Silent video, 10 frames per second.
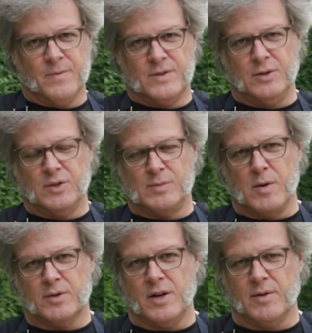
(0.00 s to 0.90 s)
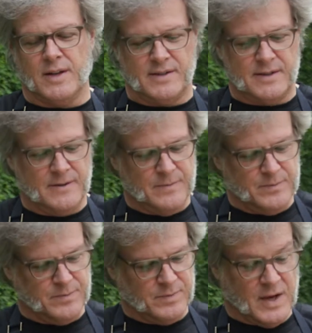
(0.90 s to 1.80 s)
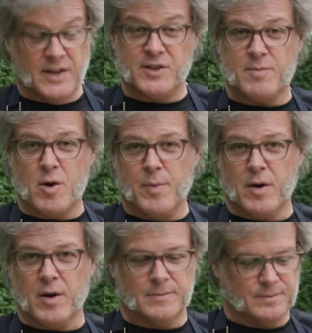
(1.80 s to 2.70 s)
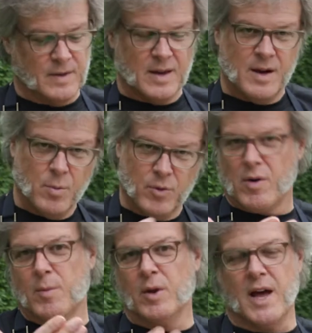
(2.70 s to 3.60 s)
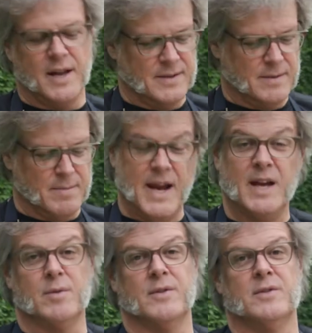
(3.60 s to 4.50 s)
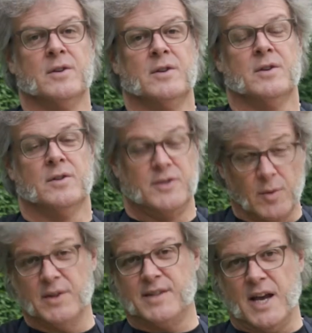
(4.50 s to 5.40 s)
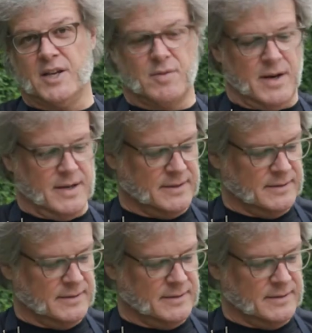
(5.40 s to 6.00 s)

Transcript: Two smoked Tonys. It's a smoked burger with remoulade, made with Tony Chachere's.